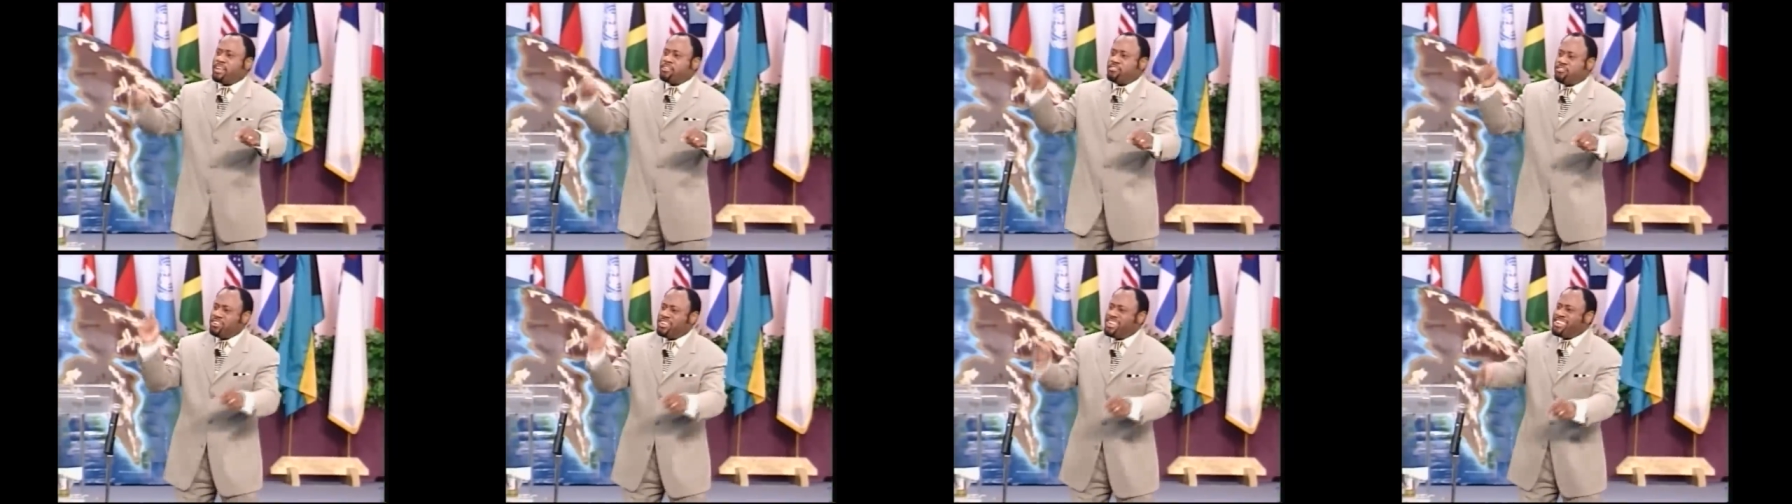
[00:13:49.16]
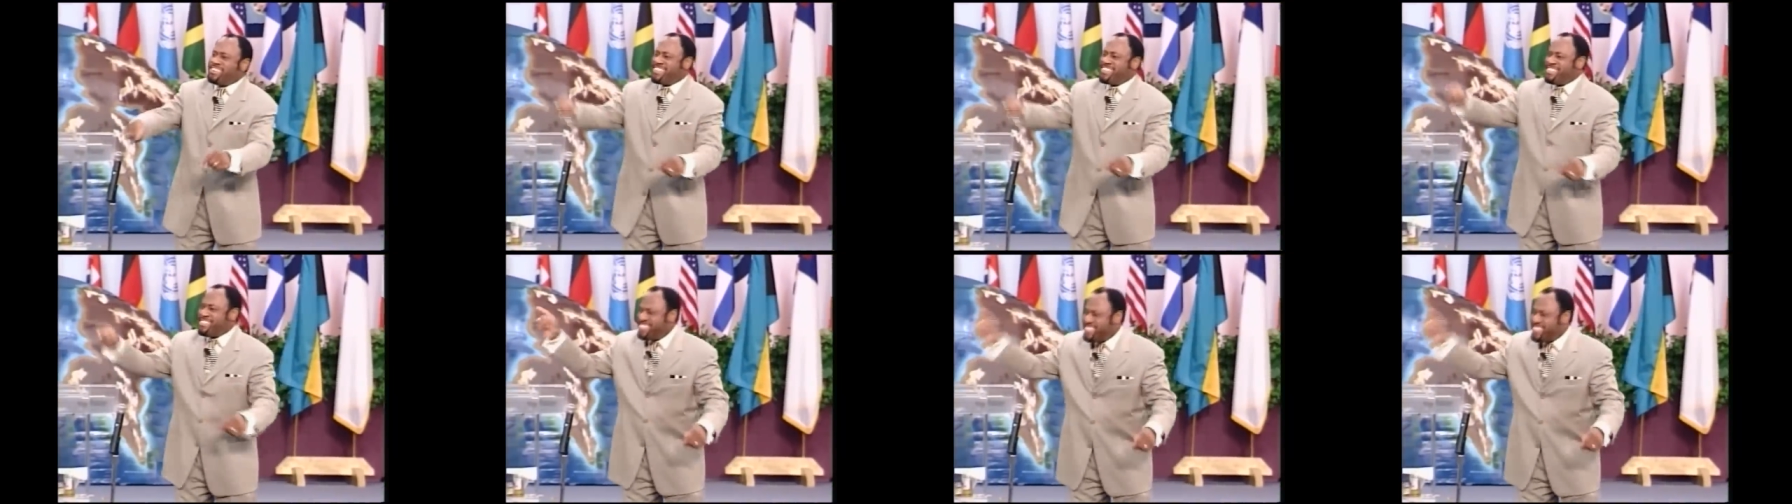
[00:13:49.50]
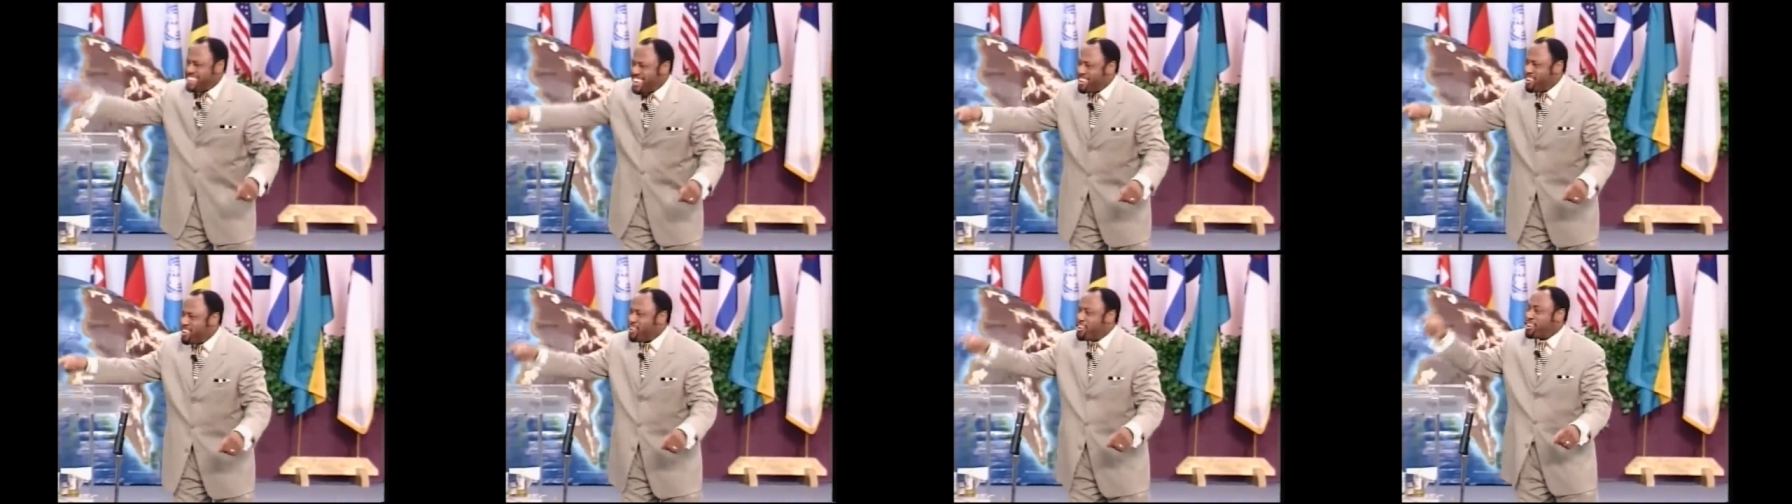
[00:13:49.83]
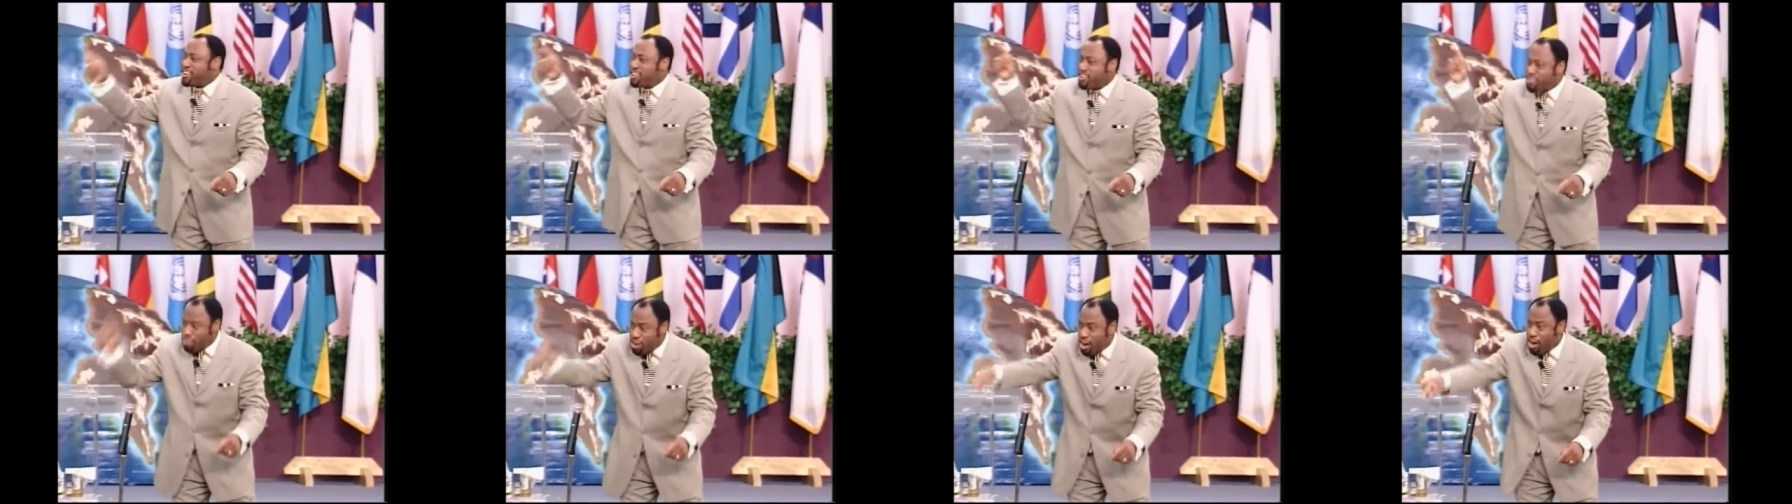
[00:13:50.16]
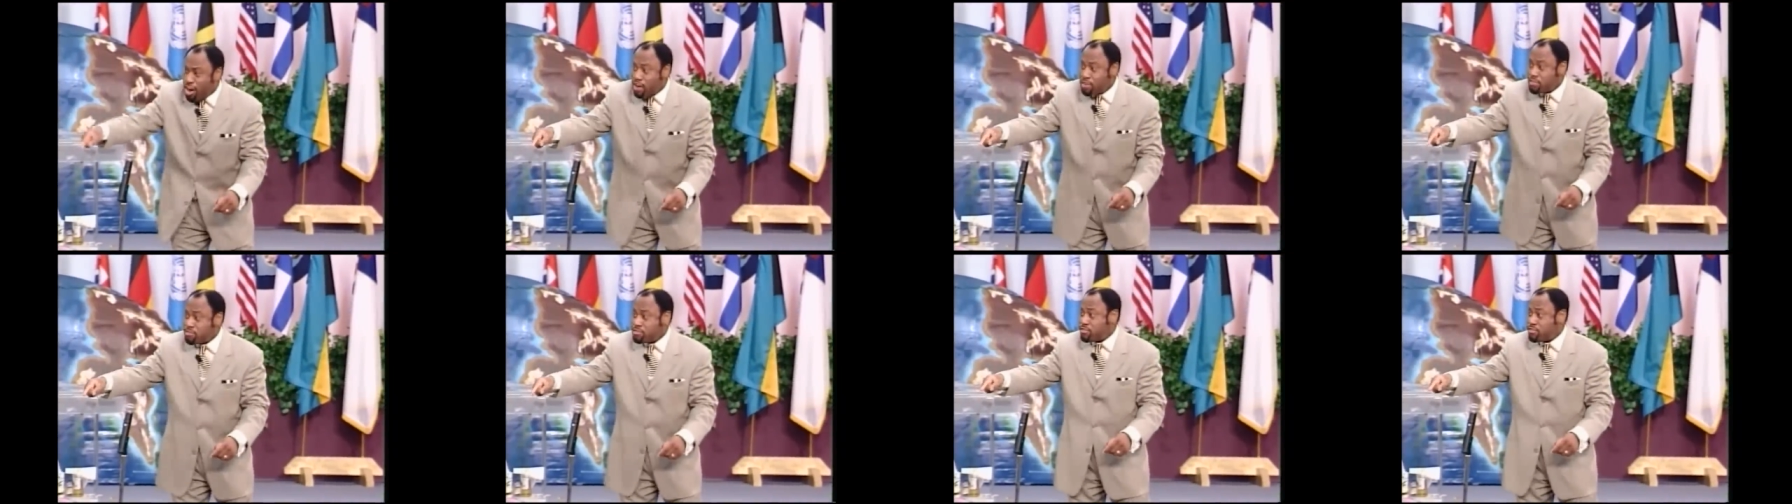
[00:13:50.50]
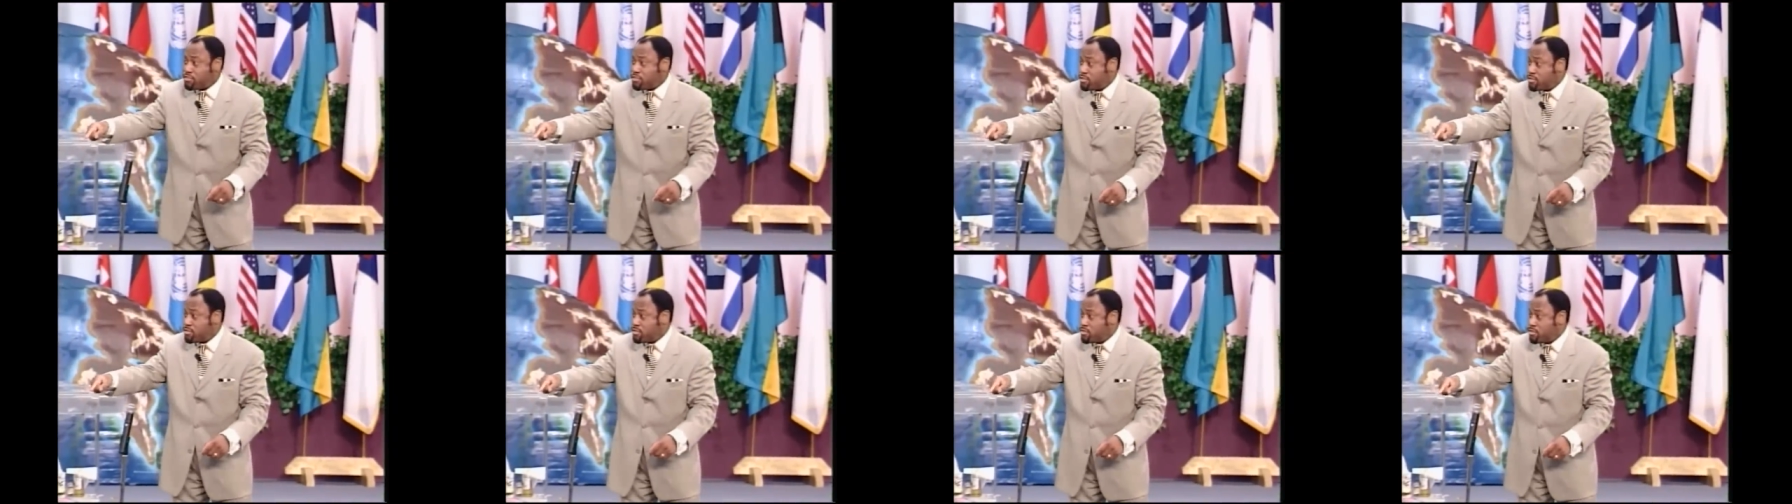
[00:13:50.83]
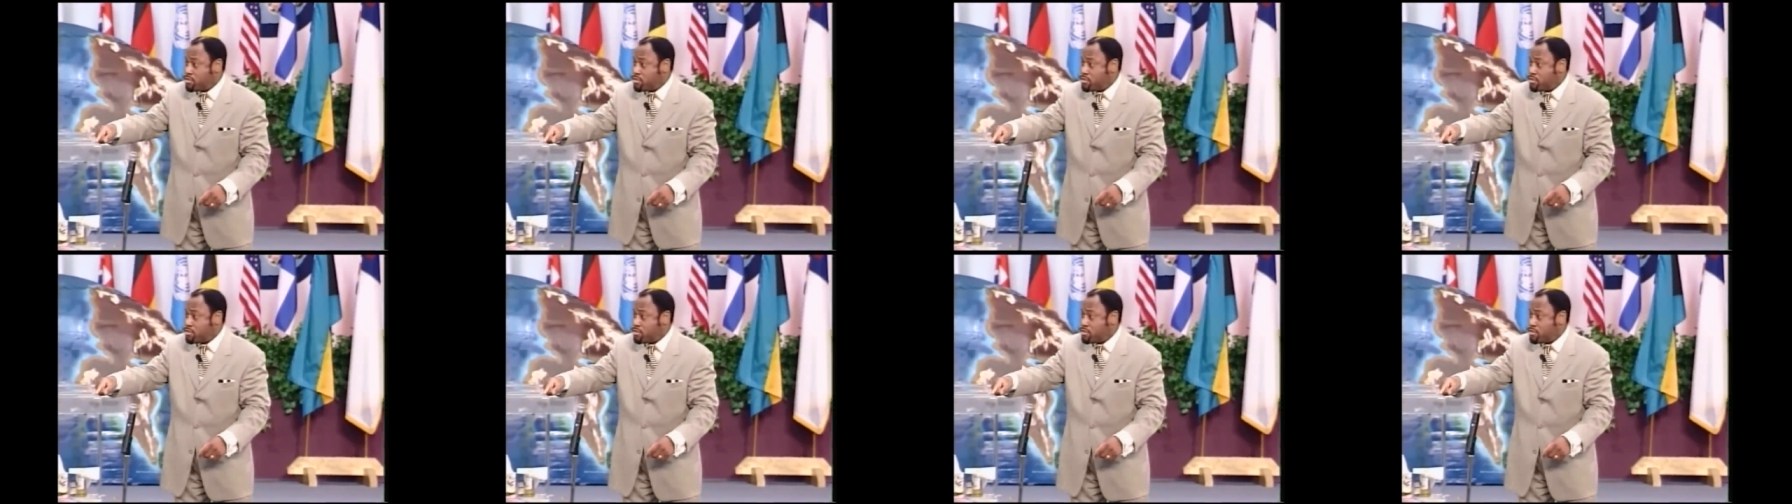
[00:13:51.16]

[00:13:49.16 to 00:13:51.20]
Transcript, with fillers: that Jesus did on the cross.